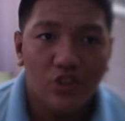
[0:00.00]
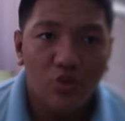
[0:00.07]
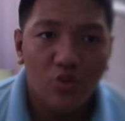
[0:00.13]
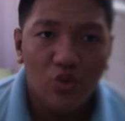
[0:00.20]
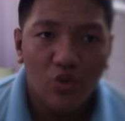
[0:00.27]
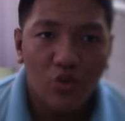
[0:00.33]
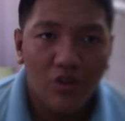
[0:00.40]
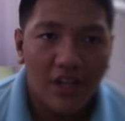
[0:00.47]

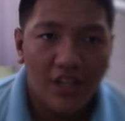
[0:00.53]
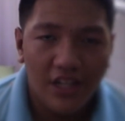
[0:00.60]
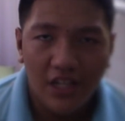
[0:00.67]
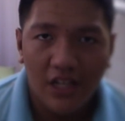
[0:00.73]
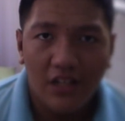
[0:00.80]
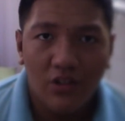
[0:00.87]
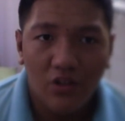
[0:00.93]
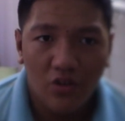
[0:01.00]
yun yung
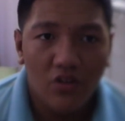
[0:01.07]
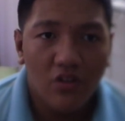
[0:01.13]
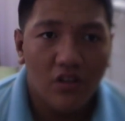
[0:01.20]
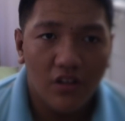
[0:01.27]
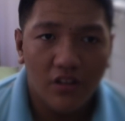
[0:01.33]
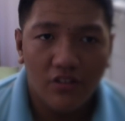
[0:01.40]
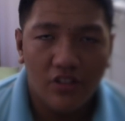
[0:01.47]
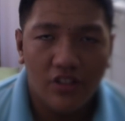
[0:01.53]
kanyang look
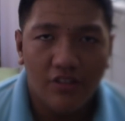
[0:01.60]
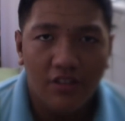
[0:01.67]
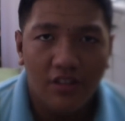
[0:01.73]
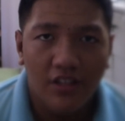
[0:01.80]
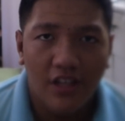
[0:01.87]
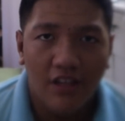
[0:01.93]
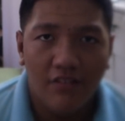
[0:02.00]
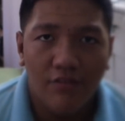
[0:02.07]
just
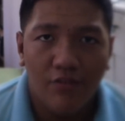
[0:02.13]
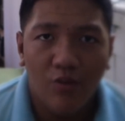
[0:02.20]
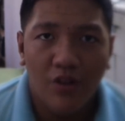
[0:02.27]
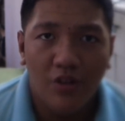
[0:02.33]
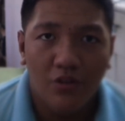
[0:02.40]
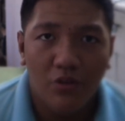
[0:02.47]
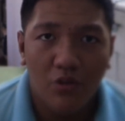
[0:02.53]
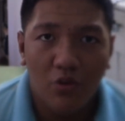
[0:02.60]
in case if you
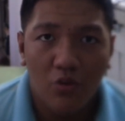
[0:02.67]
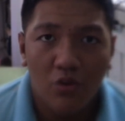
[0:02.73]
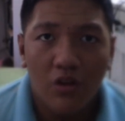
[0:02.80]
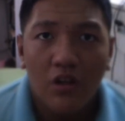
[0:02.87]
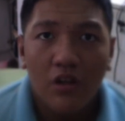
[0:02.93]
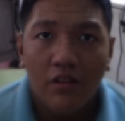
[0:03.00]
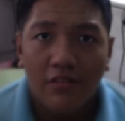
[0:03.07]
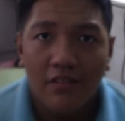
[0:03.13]
want to know
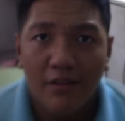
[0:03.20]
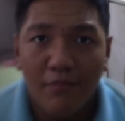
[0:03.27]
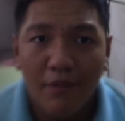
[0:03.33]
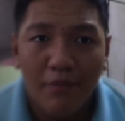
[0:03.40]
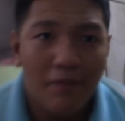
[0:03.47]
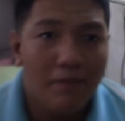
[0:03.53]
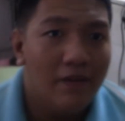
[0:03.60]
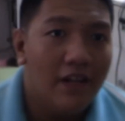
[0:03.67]
saan
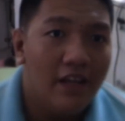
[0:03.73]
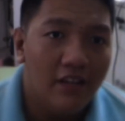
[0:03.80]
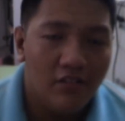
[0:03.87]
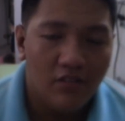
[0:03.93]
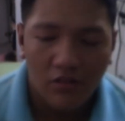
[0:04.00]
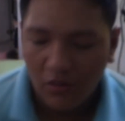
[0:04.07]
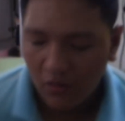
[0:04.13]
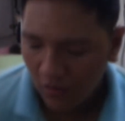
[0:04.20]
mabibili
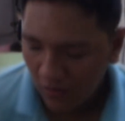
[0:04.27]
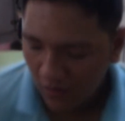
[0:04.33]
so